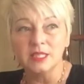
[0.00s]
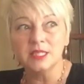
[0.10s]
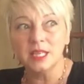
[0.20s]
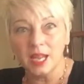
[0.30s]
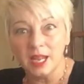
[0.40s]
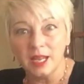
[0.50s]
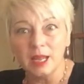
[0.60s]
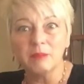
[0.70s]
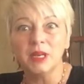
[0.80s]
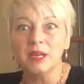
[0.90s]
Today,
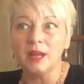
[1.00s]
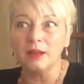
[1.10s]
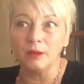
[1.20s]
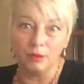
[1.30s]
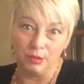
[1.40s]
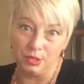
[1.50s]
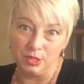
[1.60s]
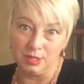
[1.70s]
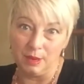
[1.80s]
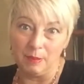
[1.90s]
I'm gonna not go grocery
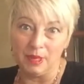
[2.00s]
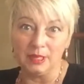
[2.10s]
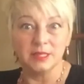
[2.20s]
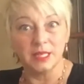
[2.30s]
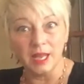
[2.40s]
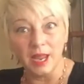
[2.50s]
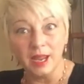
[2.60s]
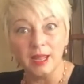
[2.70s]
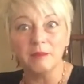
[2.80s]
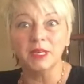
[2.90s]
shopping.
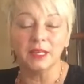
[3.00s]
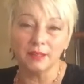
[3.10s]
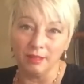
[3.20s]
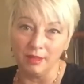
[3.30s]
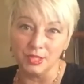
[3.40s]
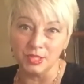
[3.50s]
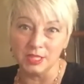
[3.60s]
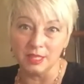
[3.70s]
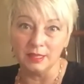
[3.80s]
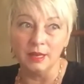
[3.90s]
Today, I'm gonna get the laundry
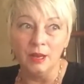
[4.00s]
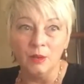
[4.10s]
done.